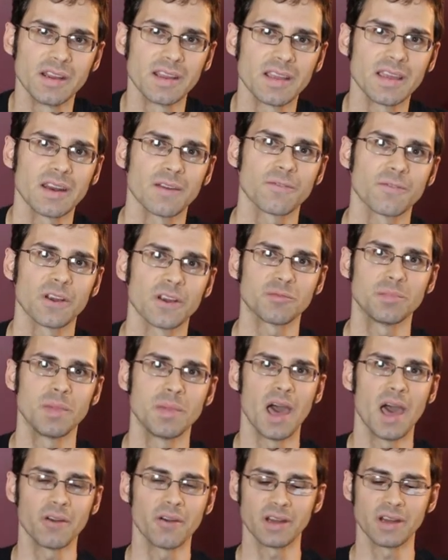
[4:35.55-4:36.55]
I got a fresh
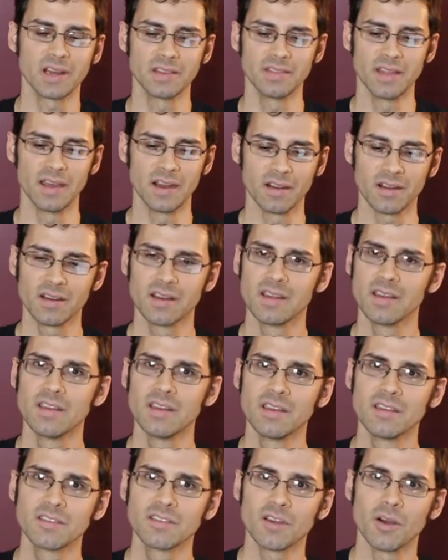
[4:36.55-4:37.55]
battery in there.
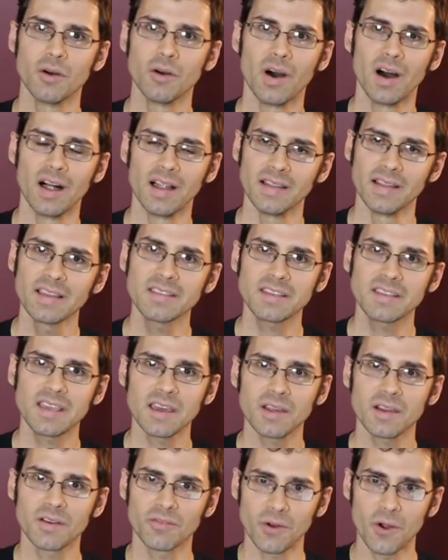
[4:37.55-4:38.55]
So let's
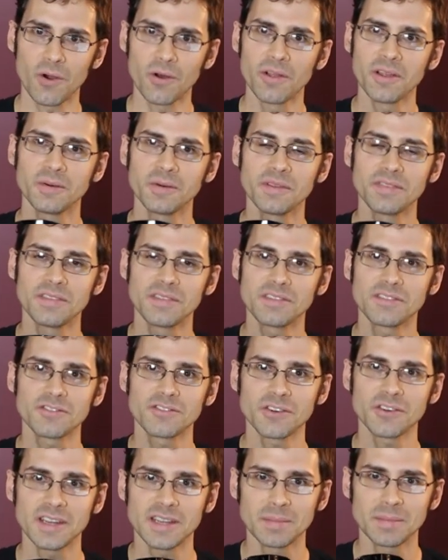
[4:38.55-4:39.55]
get it rolling with the
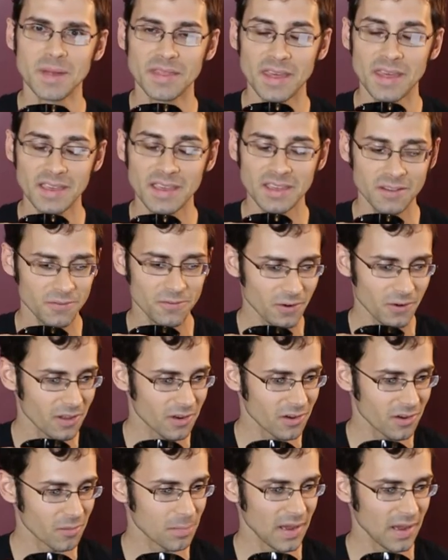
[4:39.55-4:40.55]
stream. Thank you for all
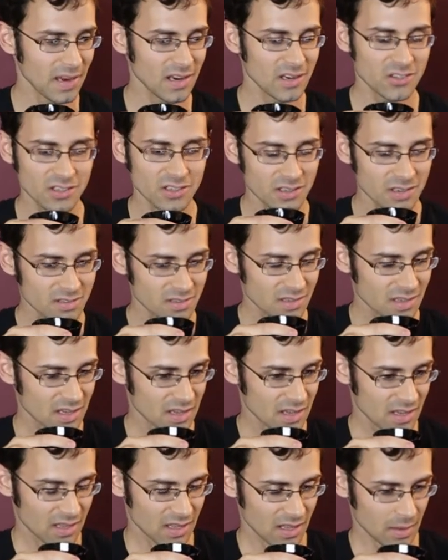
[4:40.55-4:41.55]
your patience.
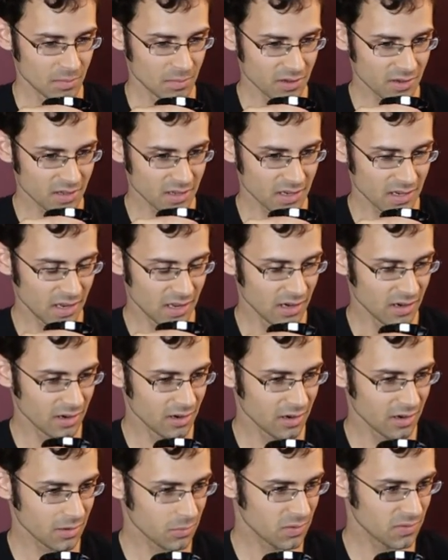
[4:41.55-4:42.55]
I'm looking
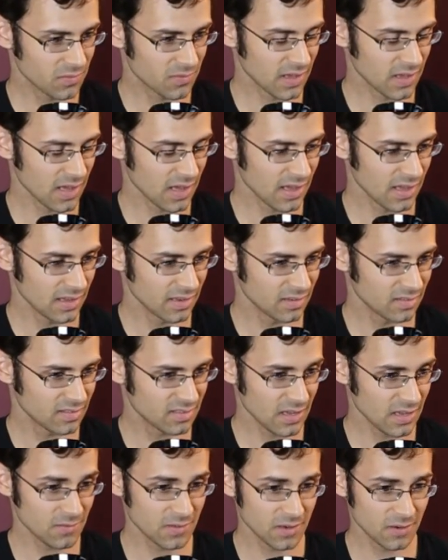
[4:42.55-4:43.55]
here. We've got
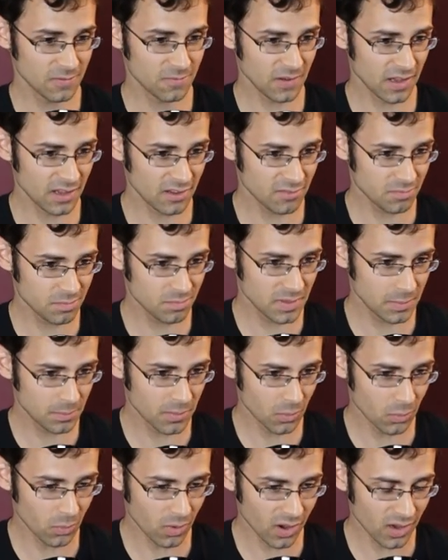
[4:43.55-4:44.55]
75
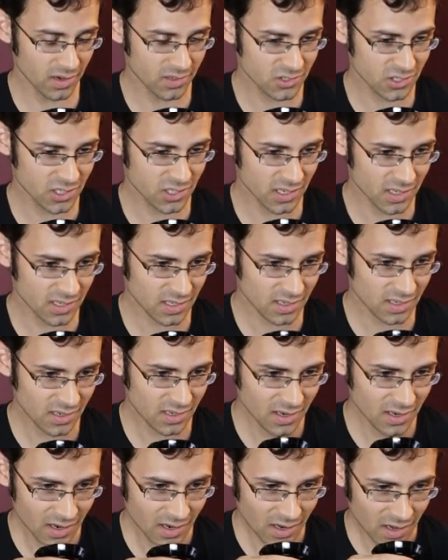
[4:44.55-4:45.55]
people watching.
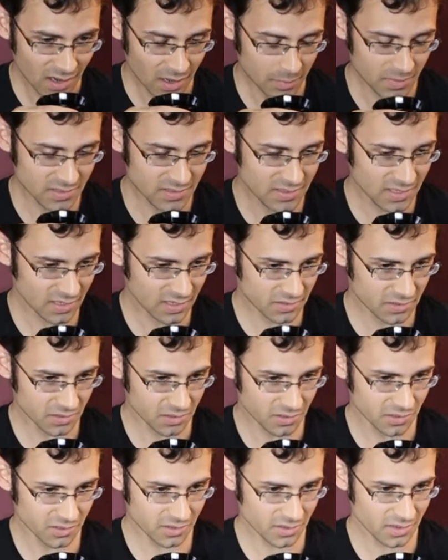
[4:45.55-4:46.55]
I'm going to take a
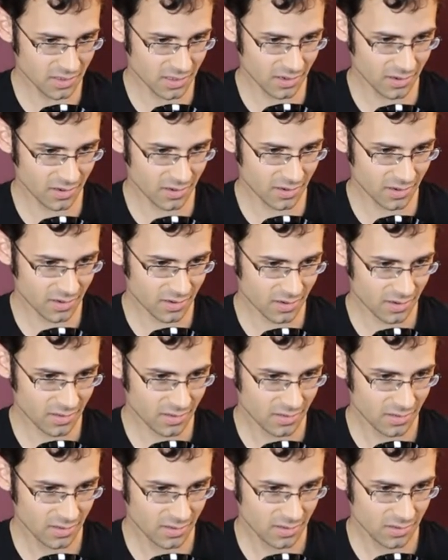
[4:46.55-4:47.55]
little look here.
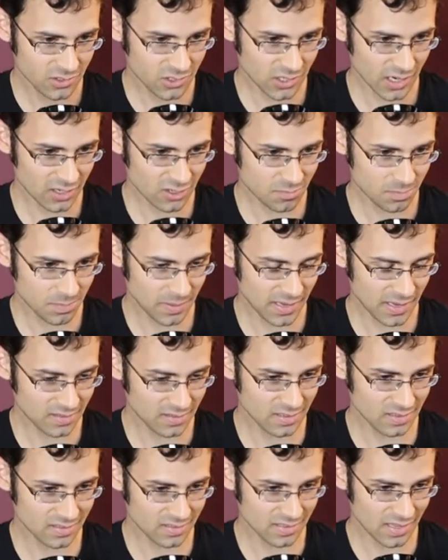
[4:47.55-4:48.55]
Jash Pan
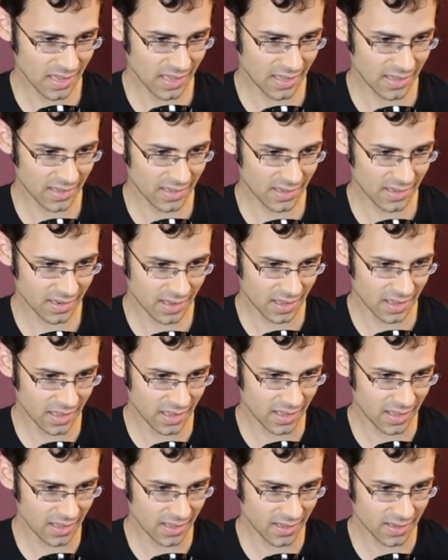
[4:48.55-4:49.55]
says hi.
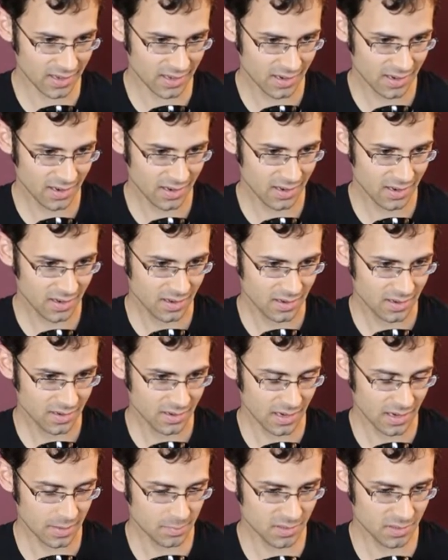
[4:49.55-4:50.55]
Hi.
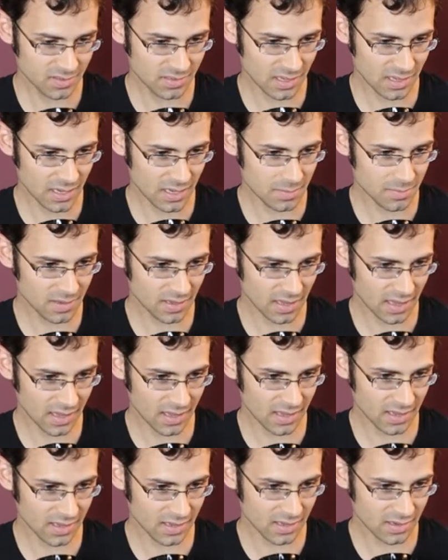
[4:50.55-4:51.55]
Nameless Gaming,
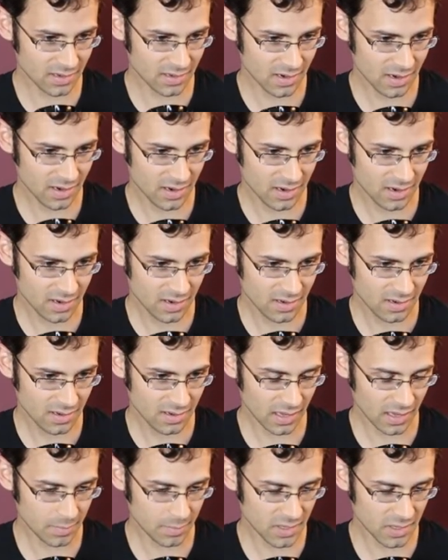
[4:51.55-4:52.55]
hi.
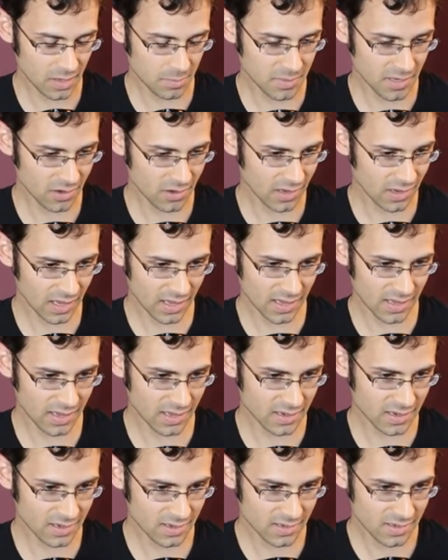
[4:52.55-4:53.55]
Cat Meow Meow,
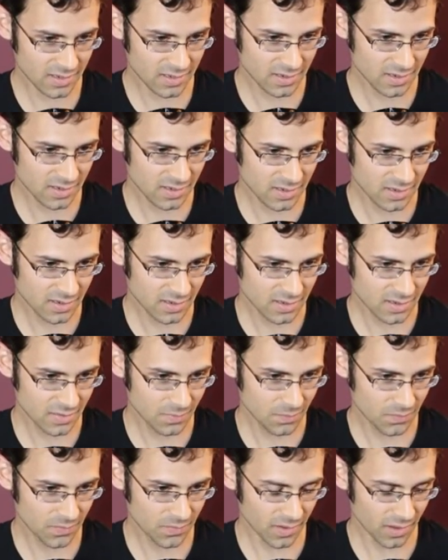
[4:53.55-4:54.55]
hi.
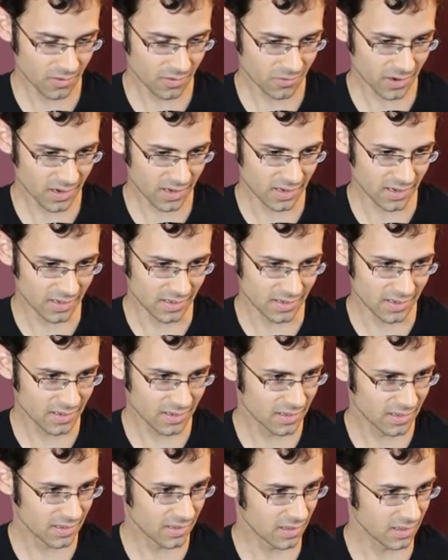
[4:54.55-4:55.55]
All right.
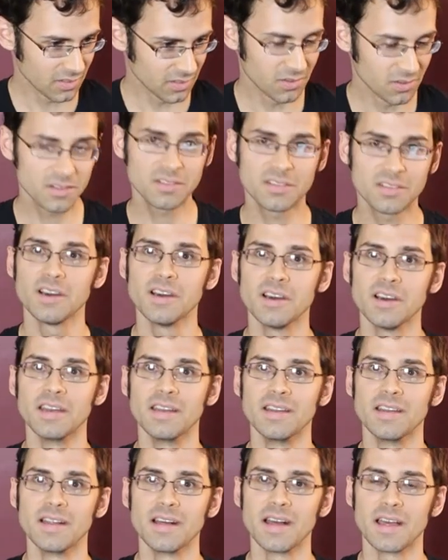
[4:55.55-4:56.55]
It looks good.
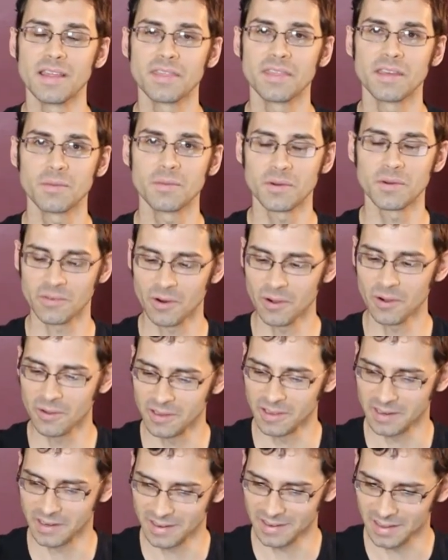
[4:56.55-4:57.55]
I think we're
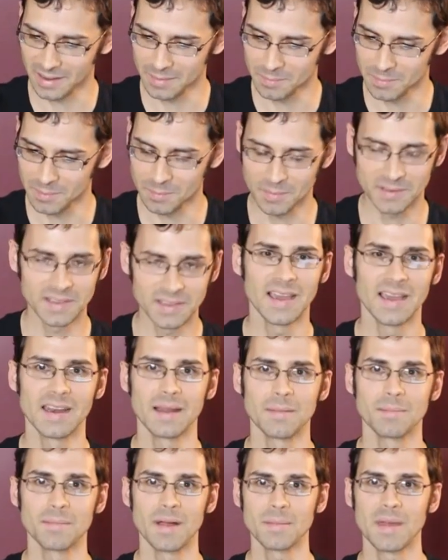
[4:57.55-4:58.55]
rolling. I'm glad.
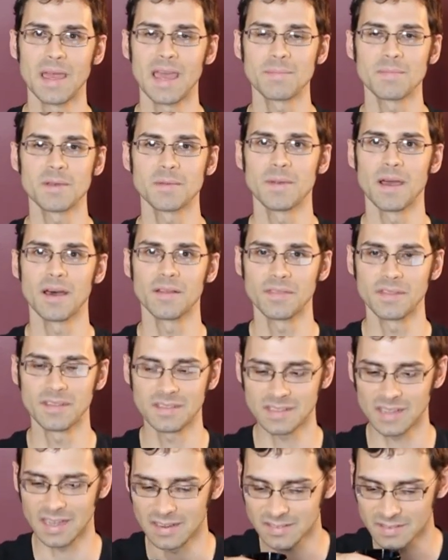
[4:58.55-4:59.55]
I'm happy about
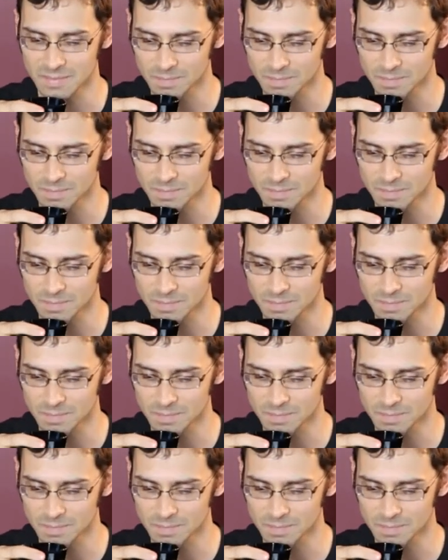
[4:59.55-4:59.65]
this, guys.